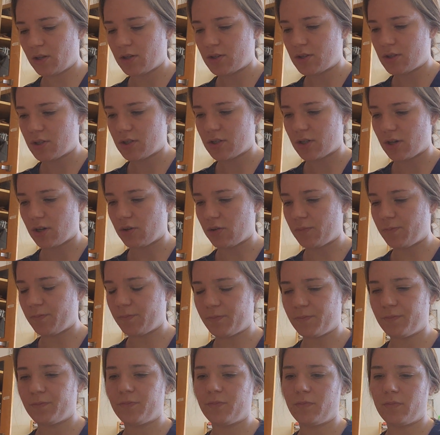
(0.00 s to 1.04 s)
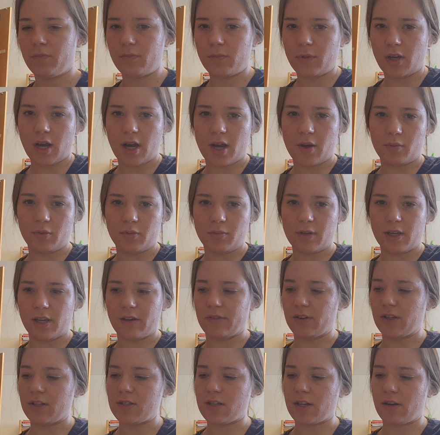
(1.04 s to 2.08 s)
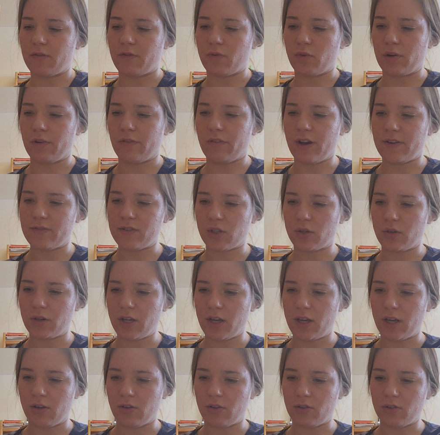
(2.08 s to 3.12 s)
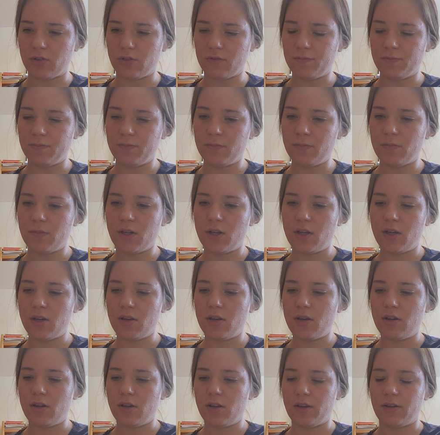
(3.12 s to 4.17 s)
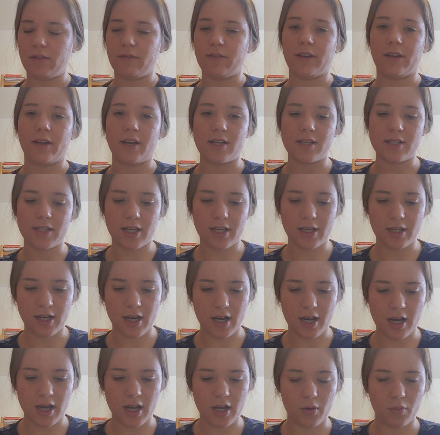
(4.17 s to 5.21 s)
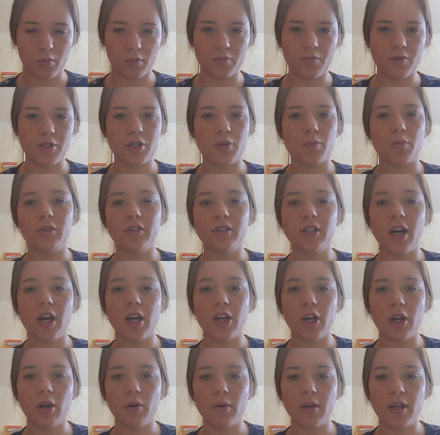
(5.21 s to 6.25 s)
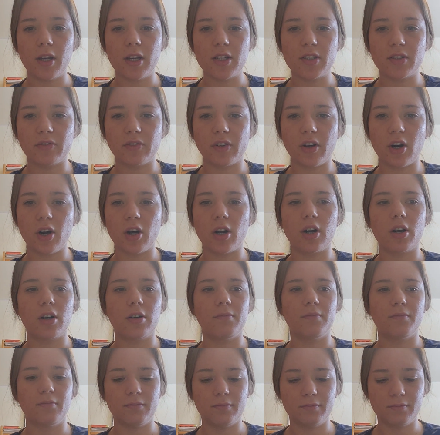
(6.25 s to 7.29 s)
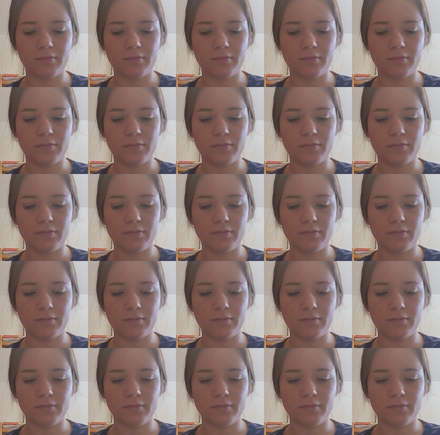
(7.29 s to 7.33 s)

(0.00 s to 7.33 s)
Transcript: So I will be giving this at a 45-degree angle. And like I said, I just will not go in as far